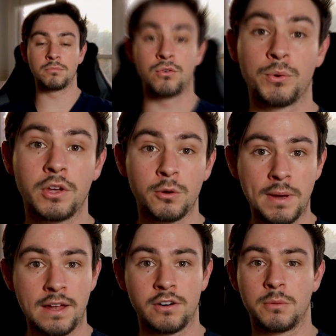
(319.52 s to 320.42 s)
Before we go to
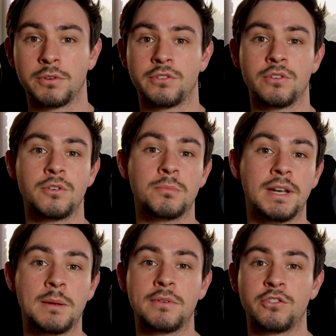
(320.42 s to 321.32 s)
pattern number two, my
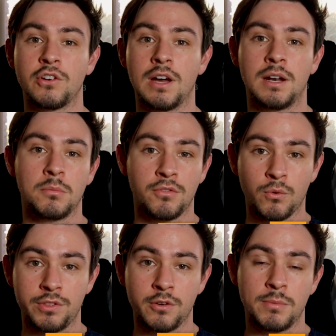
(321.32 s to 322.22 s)
name is John. I'm a
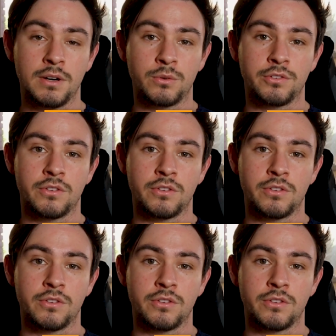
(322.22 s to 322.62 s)
fourth year medical